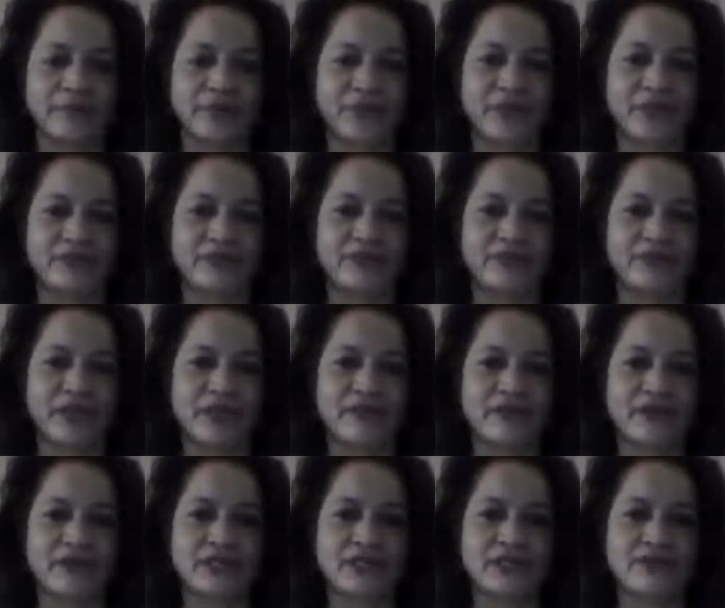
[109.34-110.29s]
the
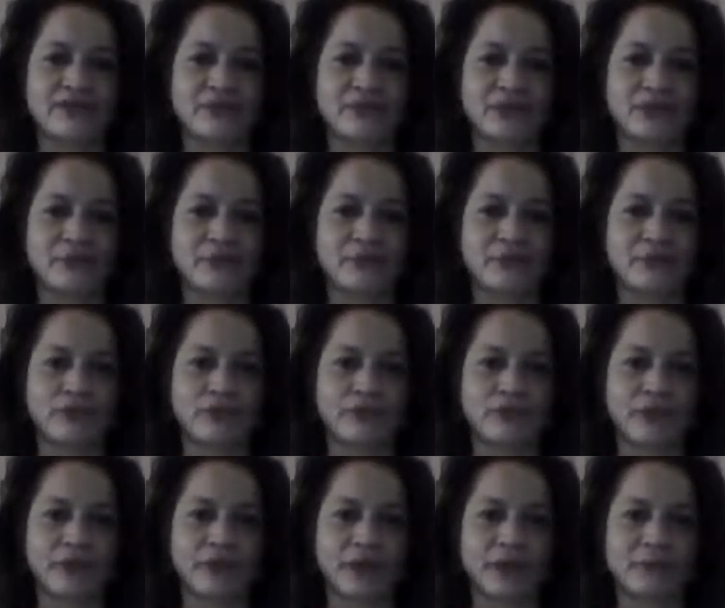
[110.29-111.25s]
Federal TRIO
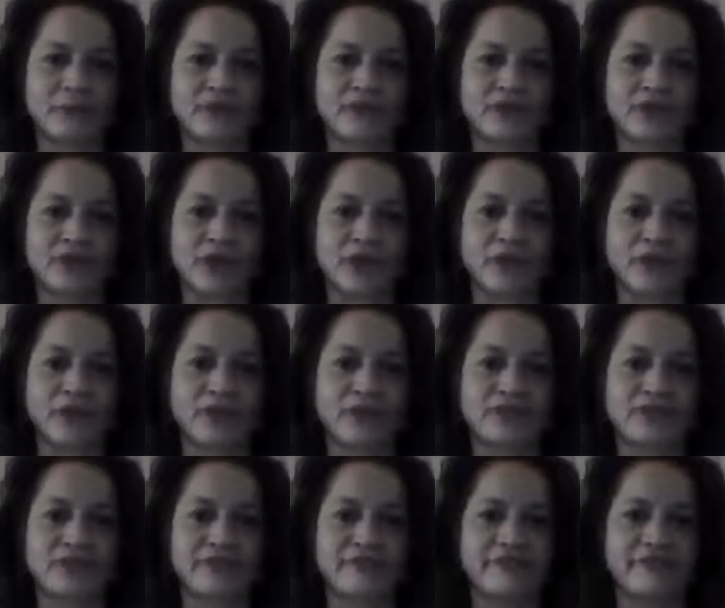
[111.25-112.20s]
programs, which
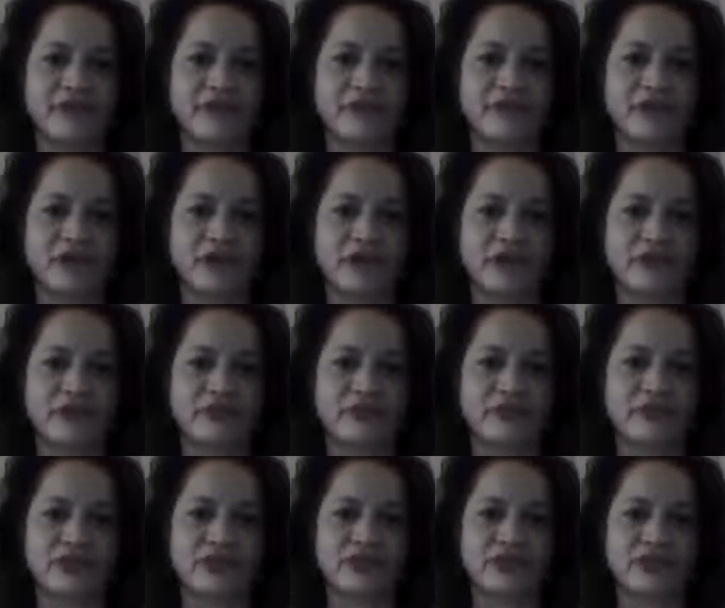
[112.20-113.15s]
are federal
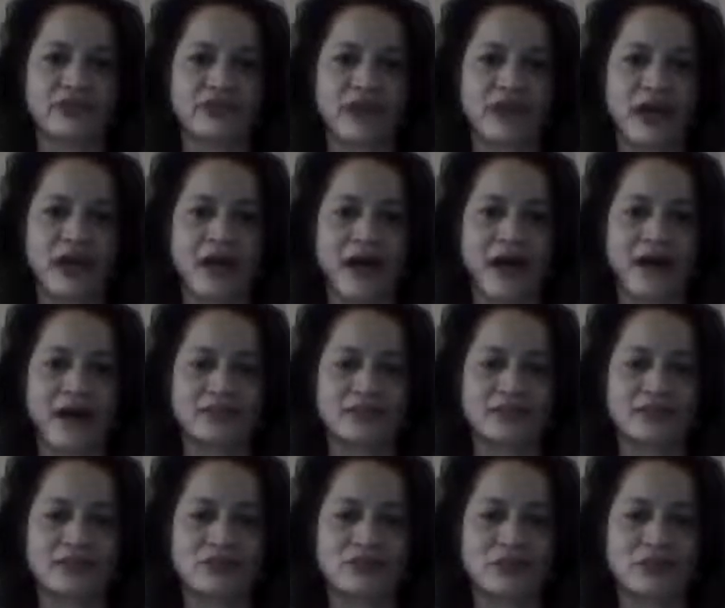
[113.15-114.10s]
outreach and
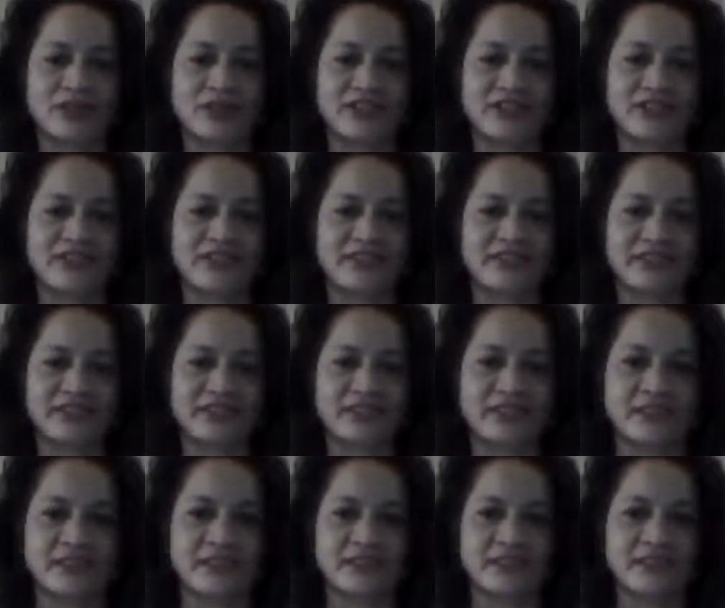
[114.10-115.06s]
student
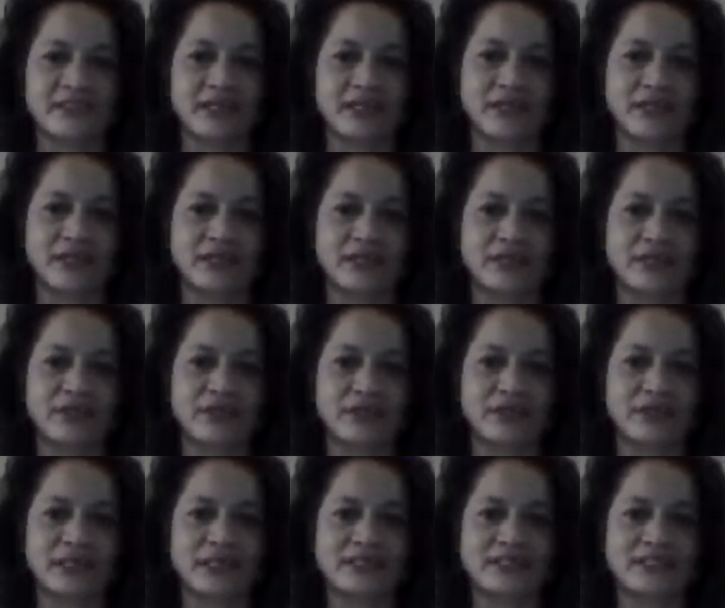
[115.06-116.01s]
services in the
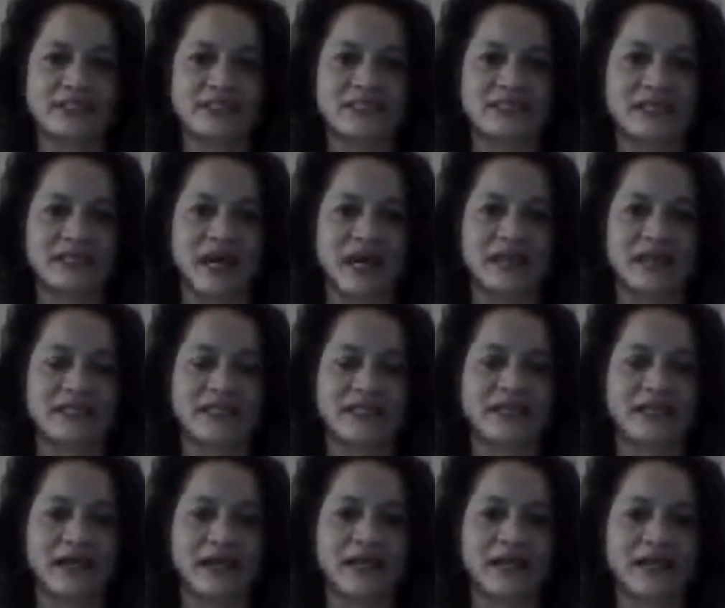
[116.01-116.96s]
U.S. designed to
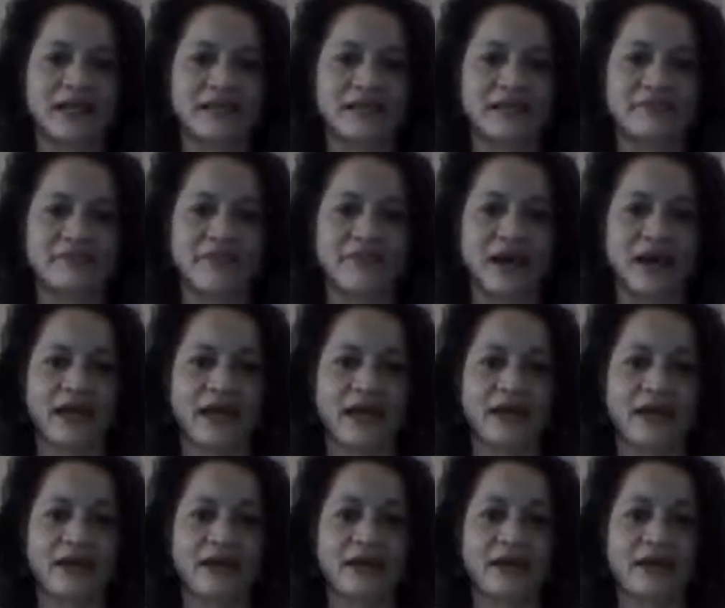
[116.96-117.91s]
identify
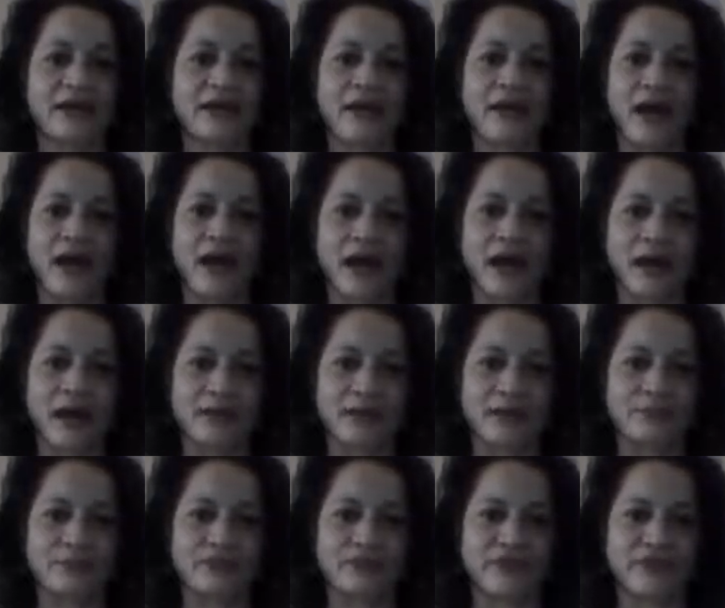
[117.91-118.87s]
and
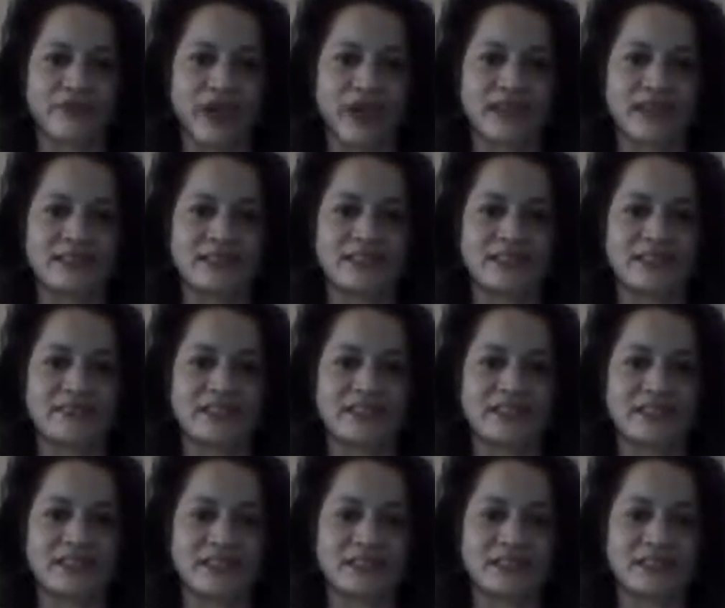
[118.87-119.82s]
provide
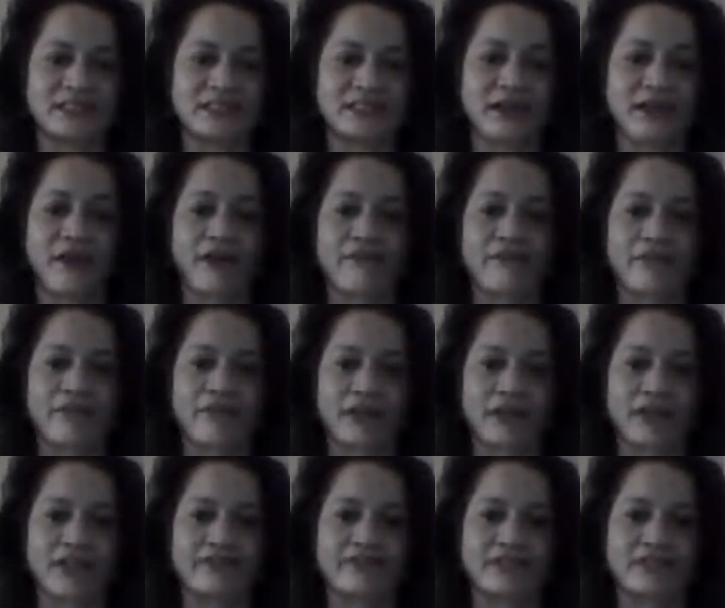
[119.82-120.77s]
services for
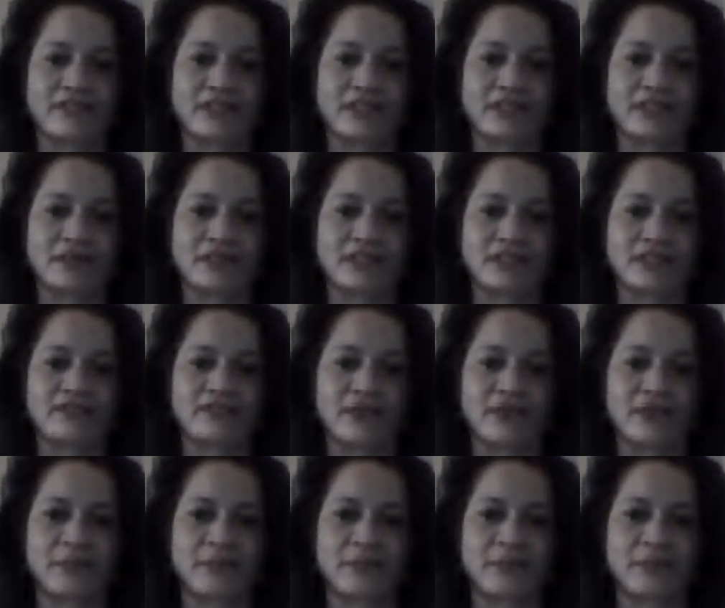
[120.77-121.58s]
individuals from